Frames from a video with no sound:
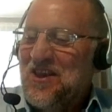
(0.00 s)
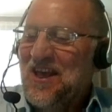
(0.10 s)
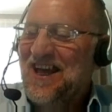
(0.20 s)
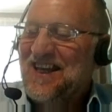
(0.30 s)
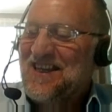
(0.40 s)

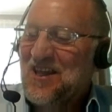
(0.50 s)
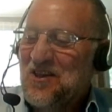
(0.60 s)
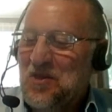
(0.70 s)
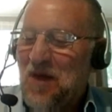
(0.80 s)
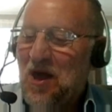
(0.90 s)
The
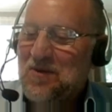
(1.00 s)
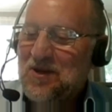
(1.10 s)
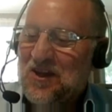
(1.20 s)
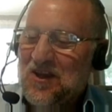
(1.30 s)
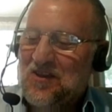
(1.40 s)

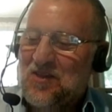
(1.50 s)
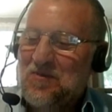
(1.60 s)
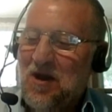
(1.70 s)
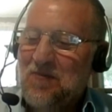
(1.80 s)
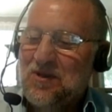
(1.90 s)

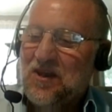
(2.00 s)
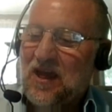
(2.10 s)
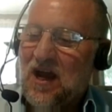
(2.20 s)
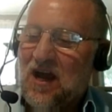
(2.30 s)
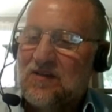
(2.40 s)
moment
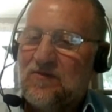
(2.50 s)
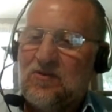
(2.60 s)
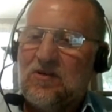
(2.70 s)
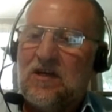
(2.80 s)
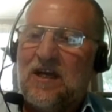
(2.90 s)
they ask
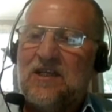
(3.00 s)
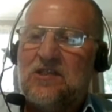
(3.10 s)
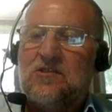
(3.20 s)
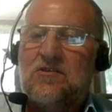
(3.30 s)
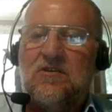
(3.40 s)
for a
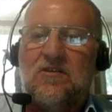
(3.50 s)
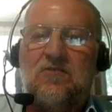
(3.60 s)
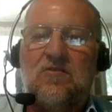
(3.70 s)
certain